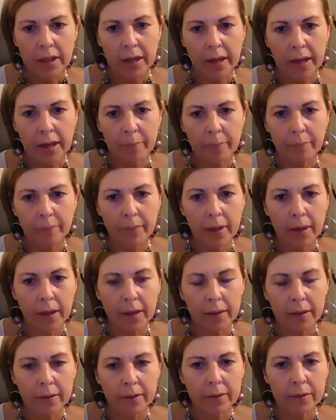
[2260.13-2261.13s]
um,
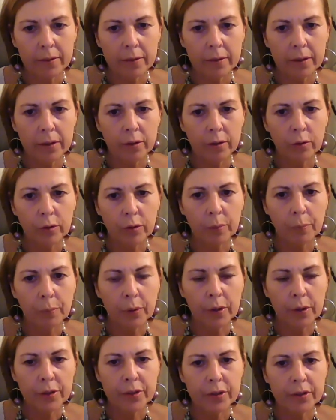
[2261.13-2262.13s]
and you know the
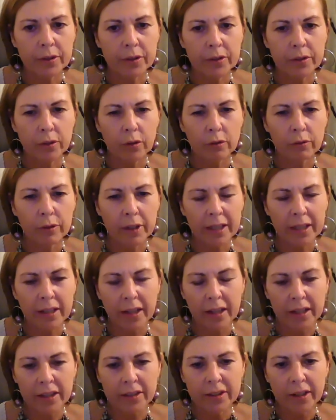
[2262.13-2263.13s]
person is already
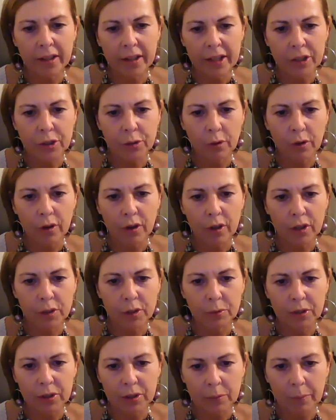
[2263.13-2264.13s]
kind of tied to a
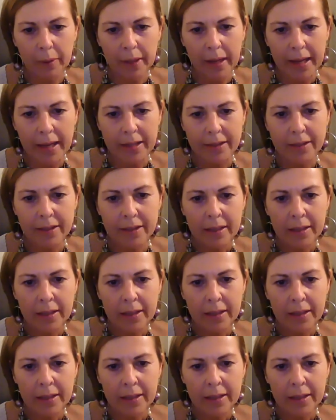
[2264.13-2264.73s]
hospital bed